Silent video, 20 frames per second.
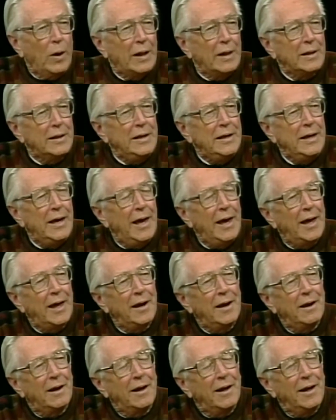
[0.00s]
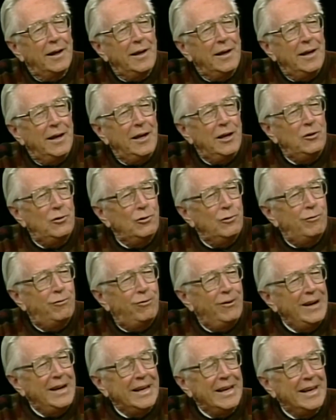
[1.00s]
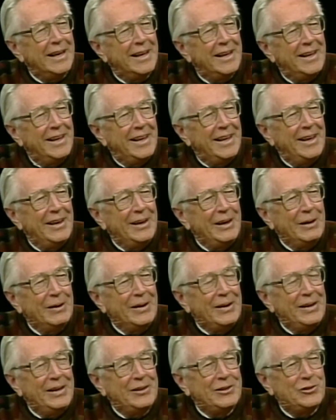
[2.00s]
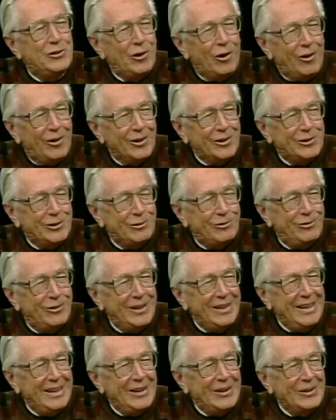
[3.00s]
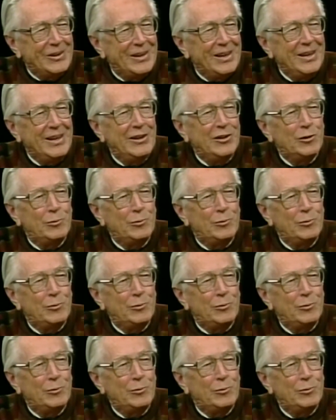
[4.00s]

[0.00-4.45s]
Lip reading: Well, he drew funny. His dogs were funny looking.